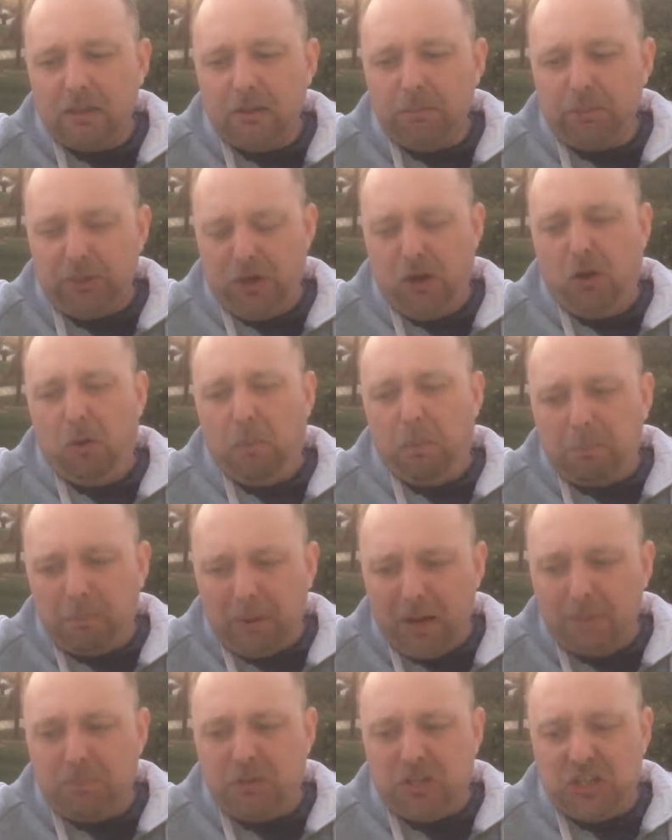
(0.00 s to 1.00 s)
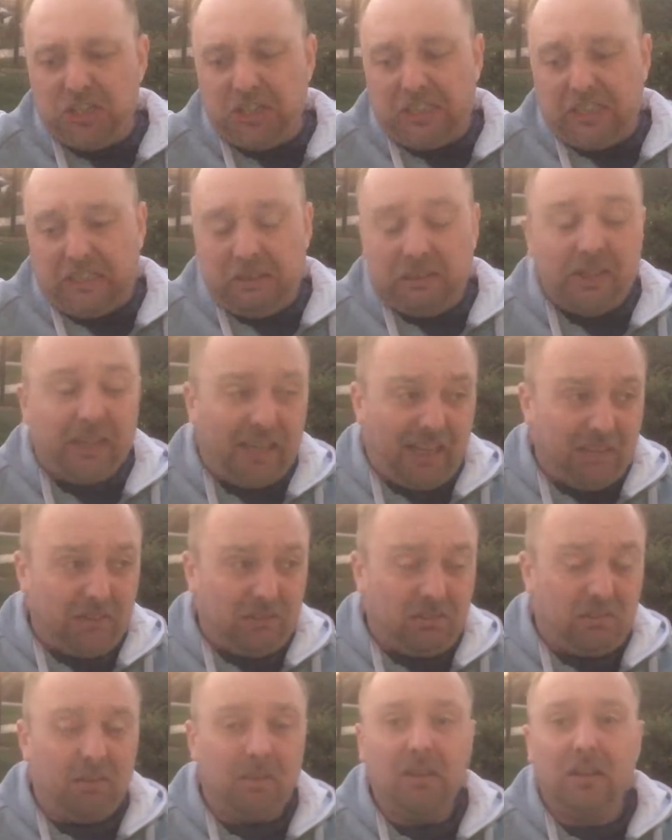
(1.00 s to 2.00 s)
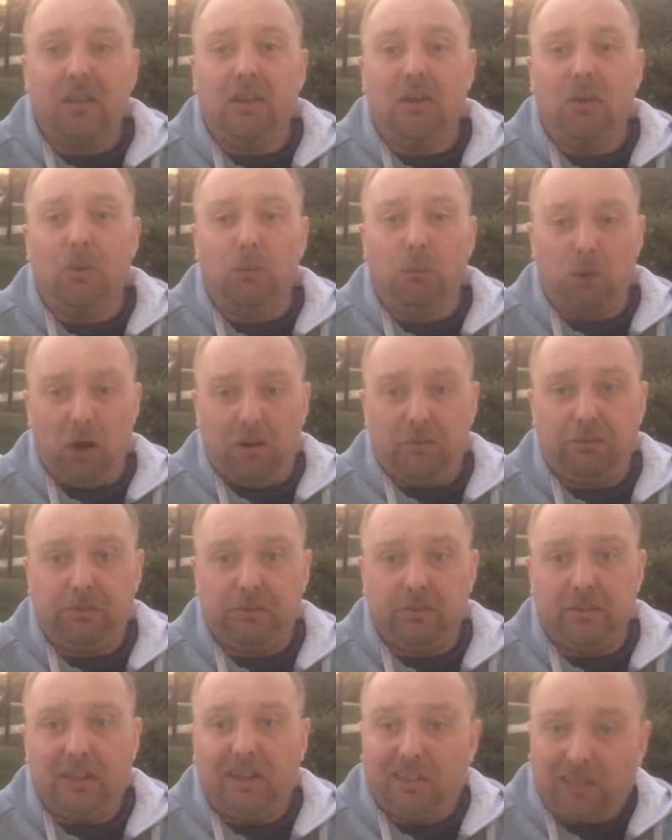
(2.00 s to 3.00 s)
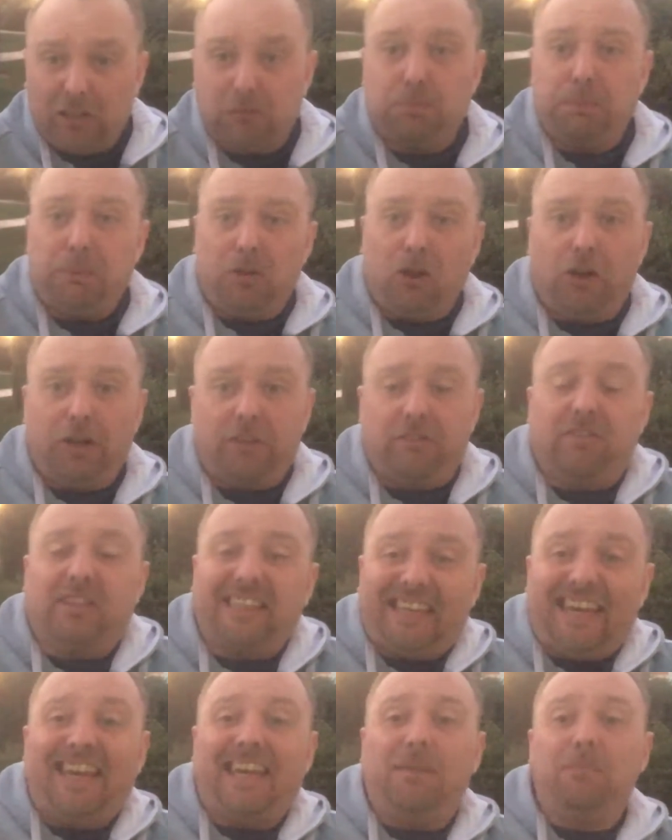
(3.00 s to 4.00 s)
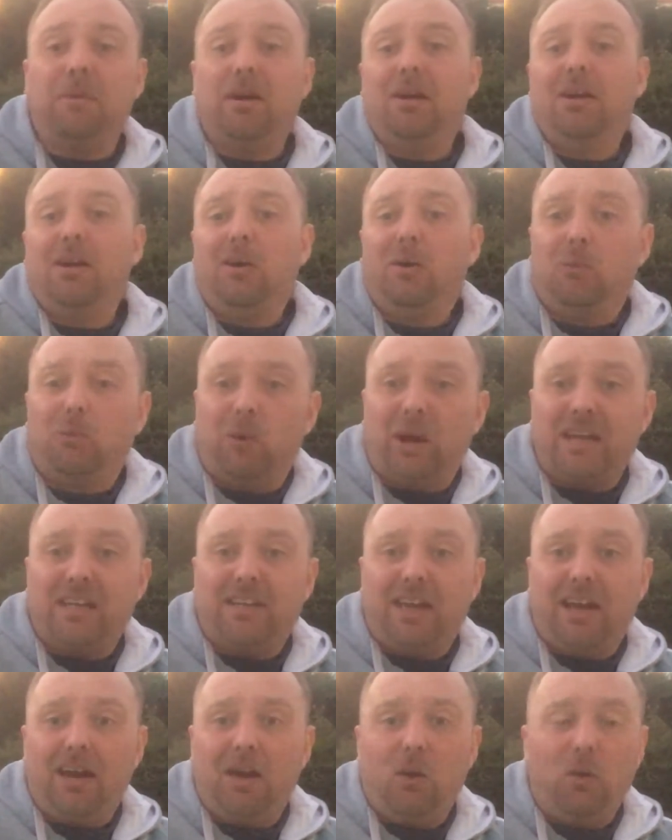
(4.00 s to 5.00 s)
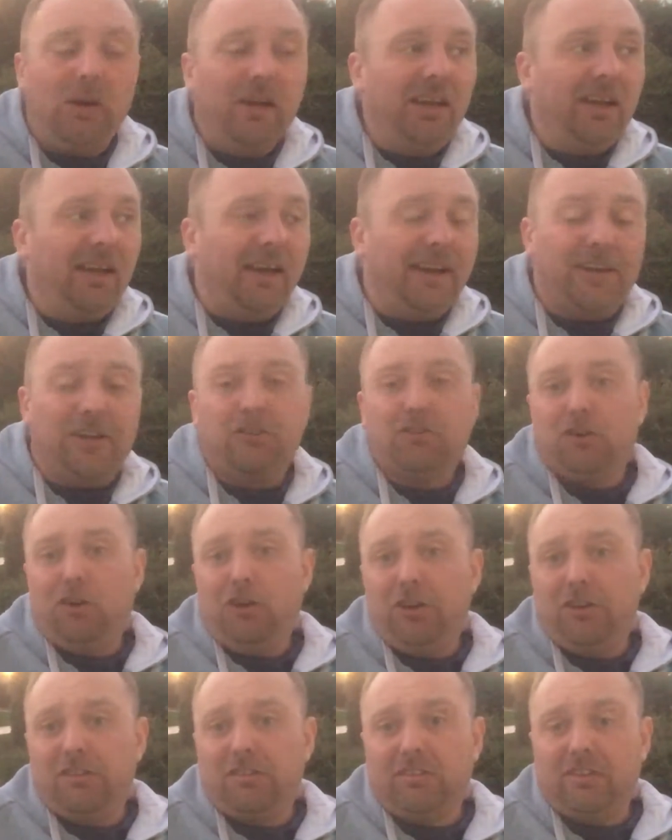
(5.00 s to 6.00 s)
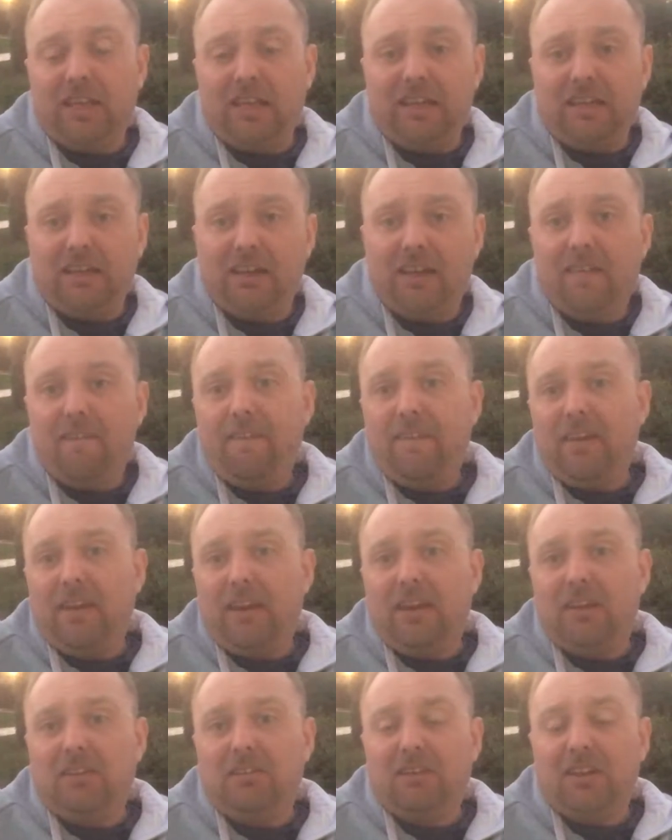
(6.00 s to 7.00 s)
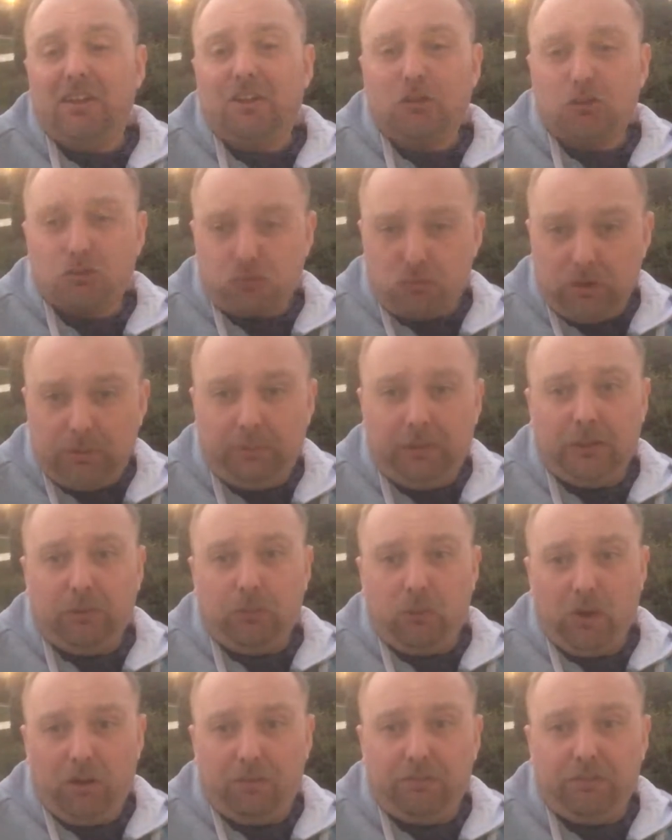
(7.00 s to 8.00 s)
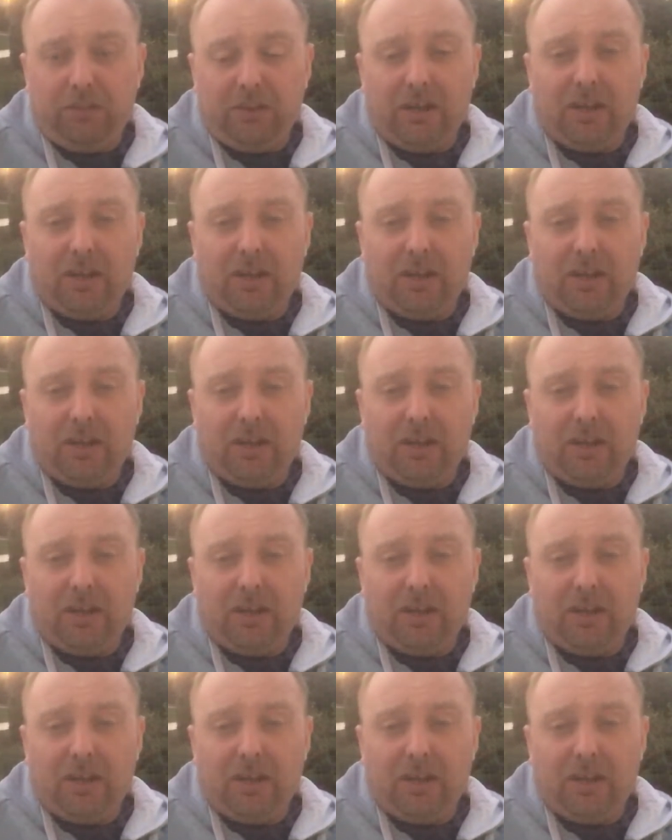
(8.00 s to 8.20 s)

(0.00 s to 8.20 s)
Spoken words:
But no, PUBG is rough. Let's be honest. The game right now, in its current state, is extremely rough.